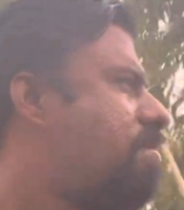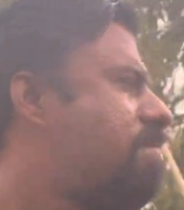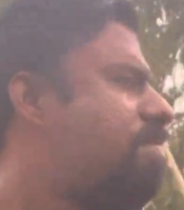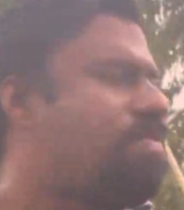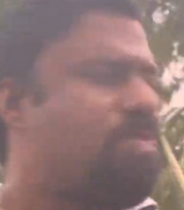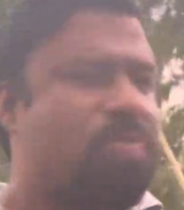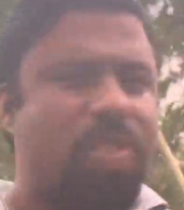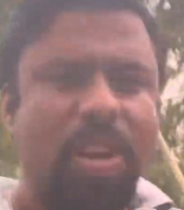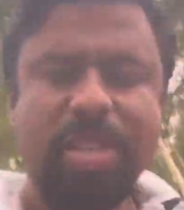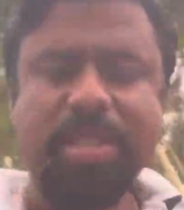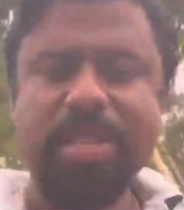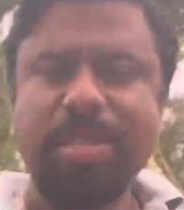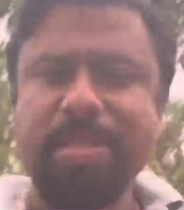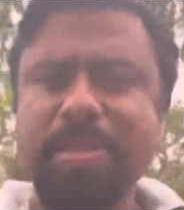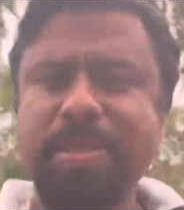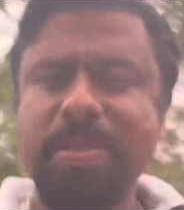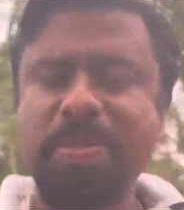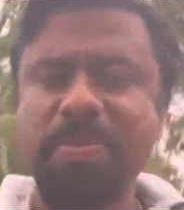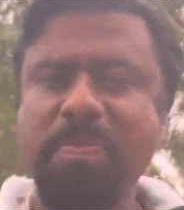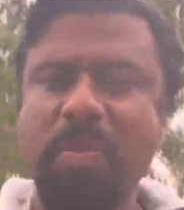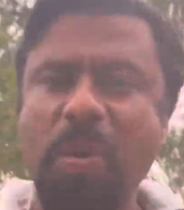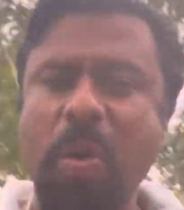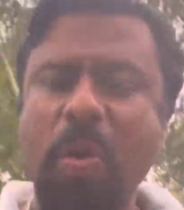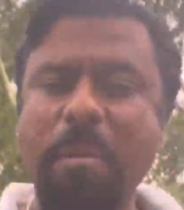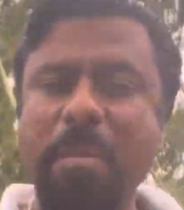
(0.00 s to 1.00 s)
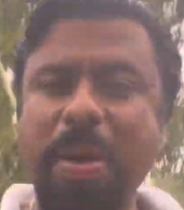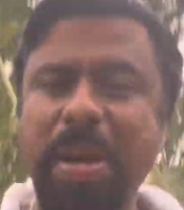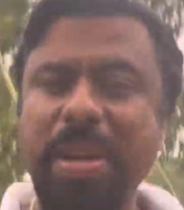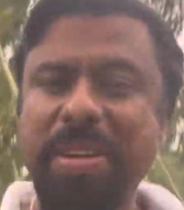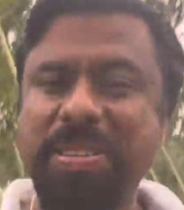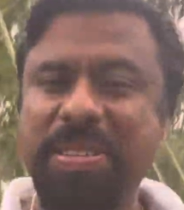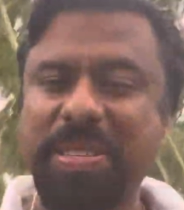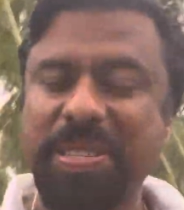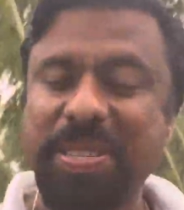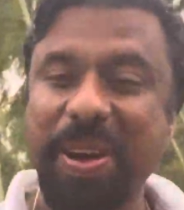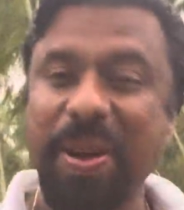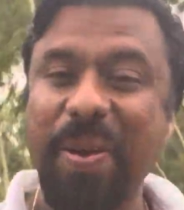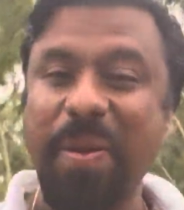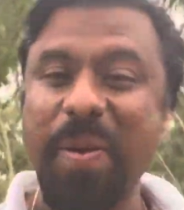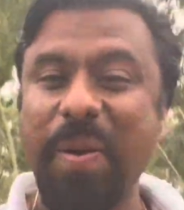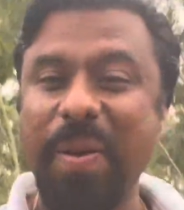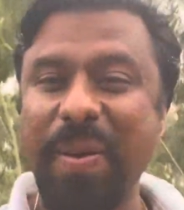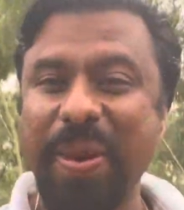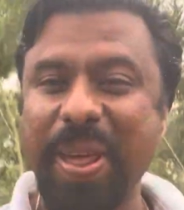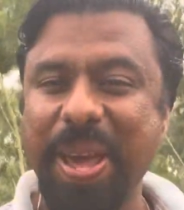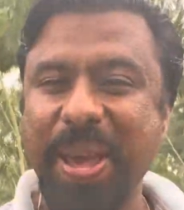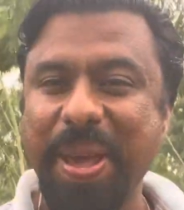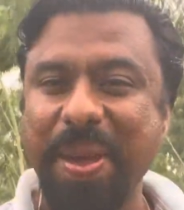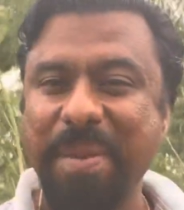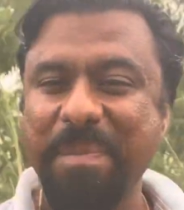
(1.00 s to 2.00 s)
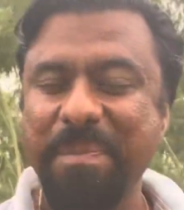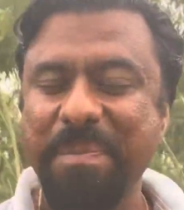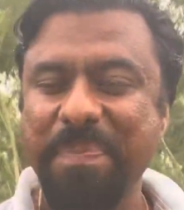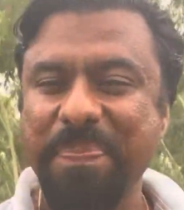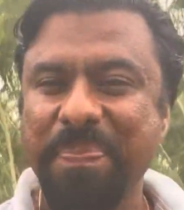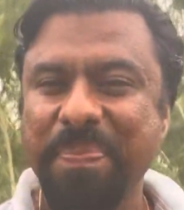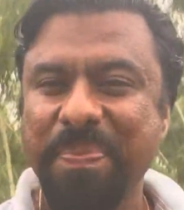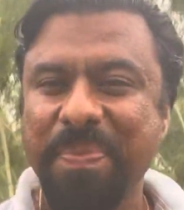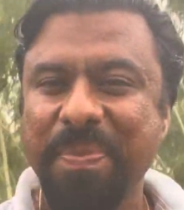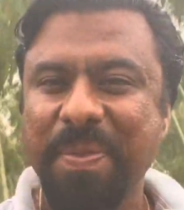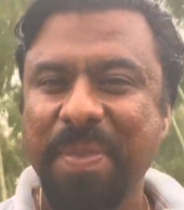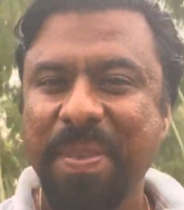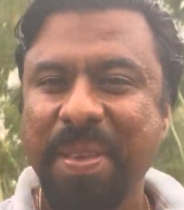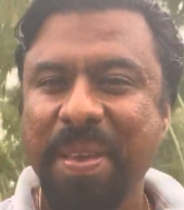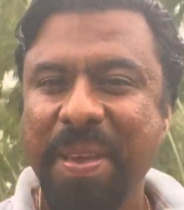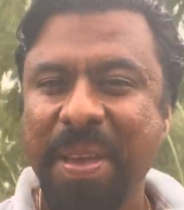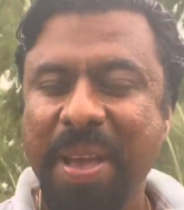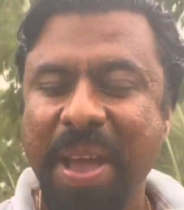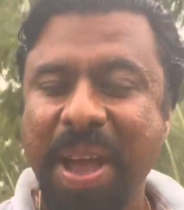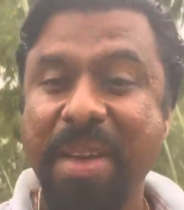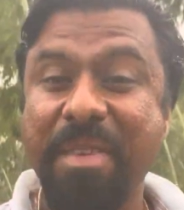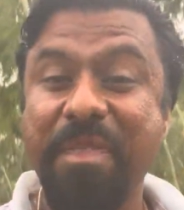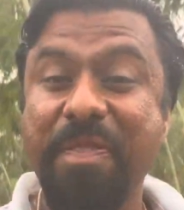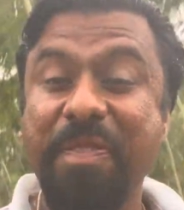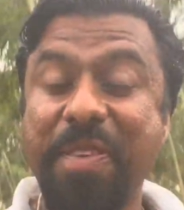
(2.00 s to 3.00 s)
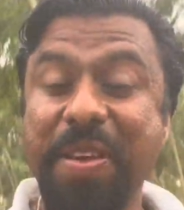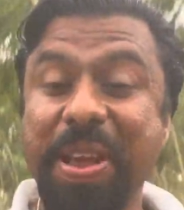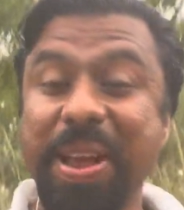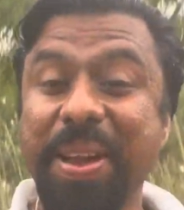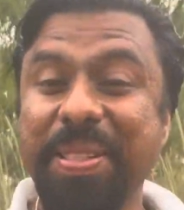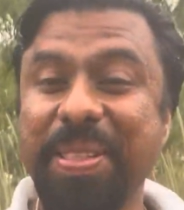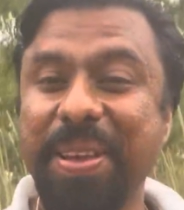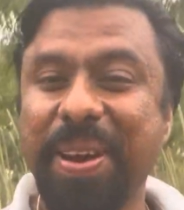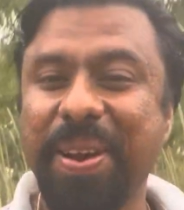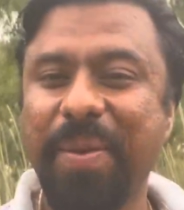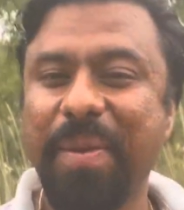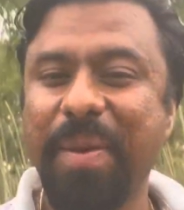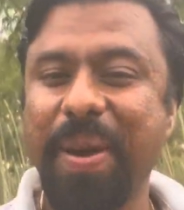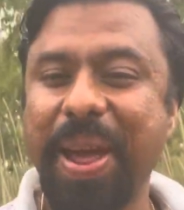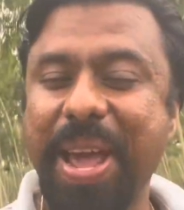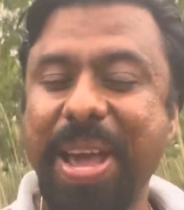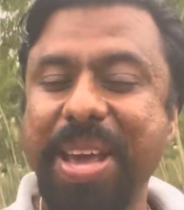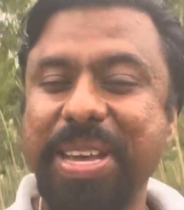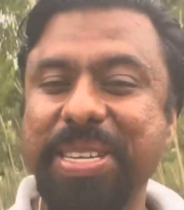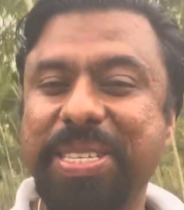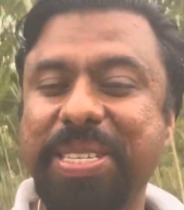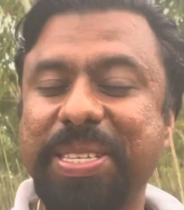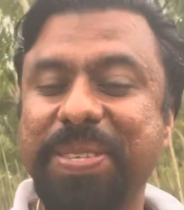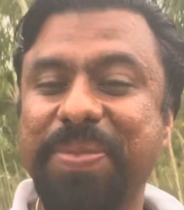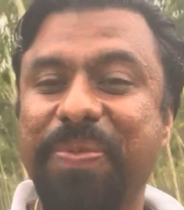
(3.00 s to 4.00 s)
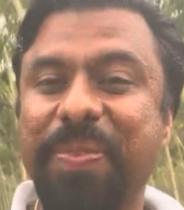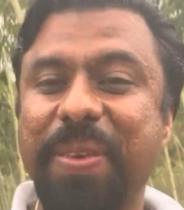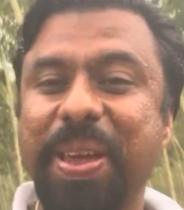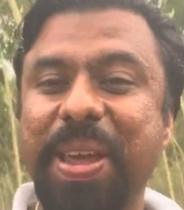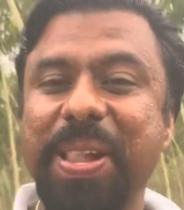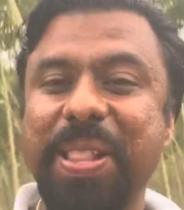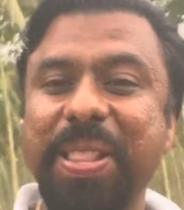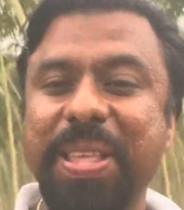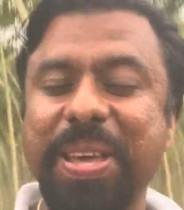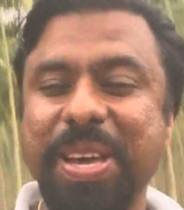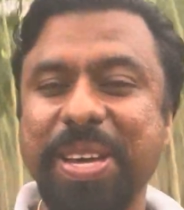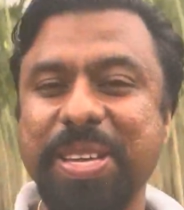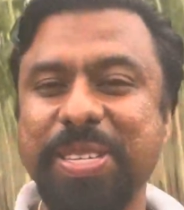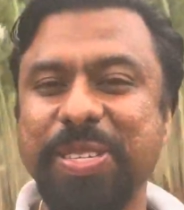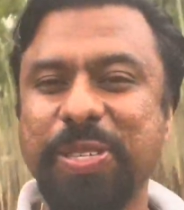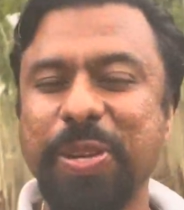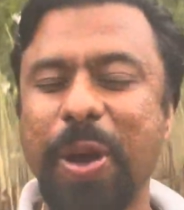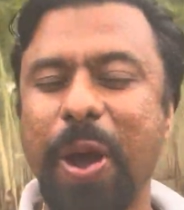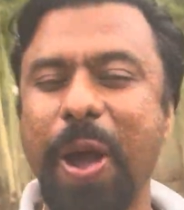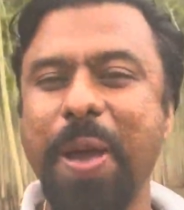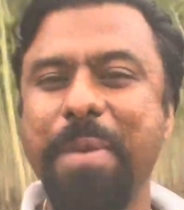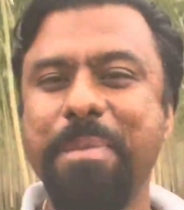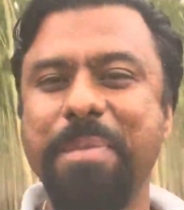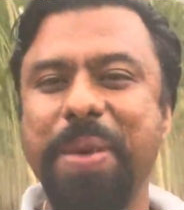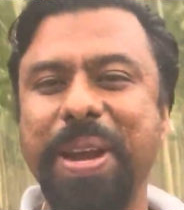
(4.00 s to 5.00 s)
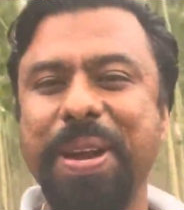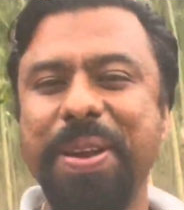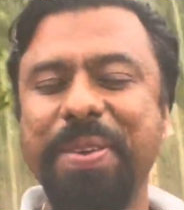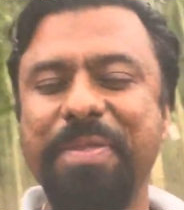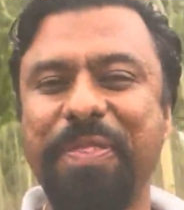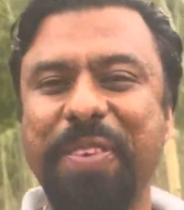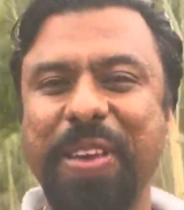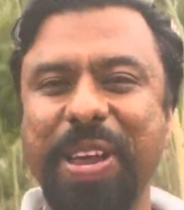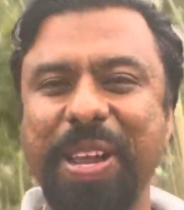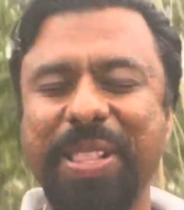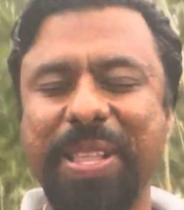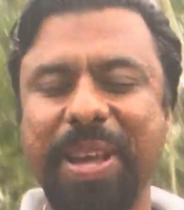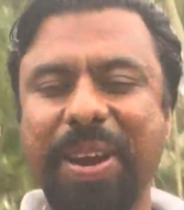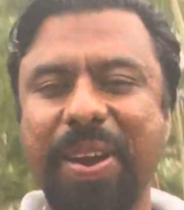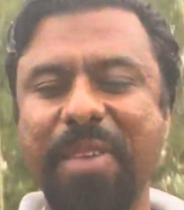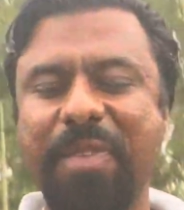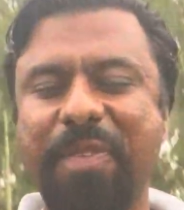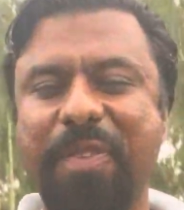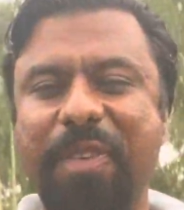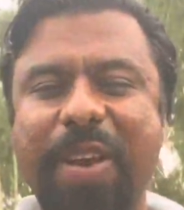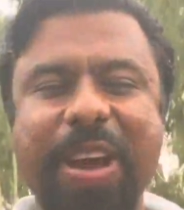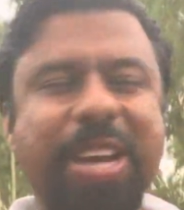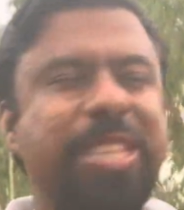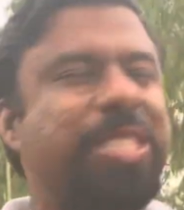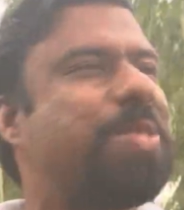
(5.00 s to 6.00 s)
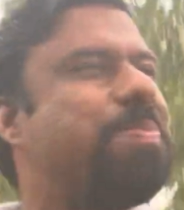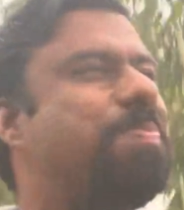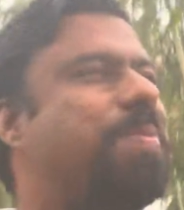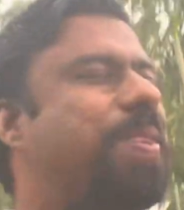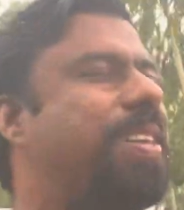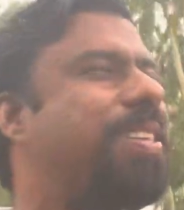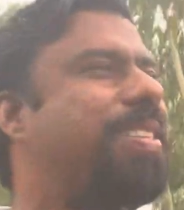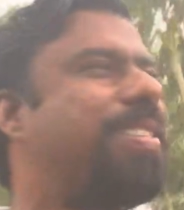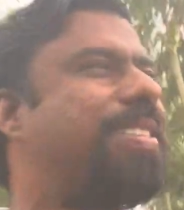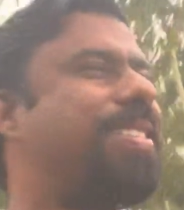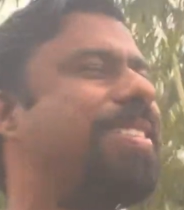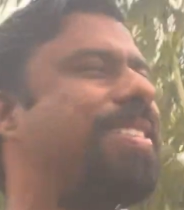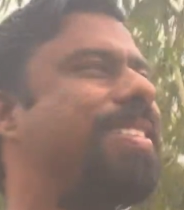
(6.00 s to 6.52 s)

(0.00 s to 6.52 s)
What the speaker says: this moment thoroughly and feel the grace, feel the enjoyment, feel the refreshment.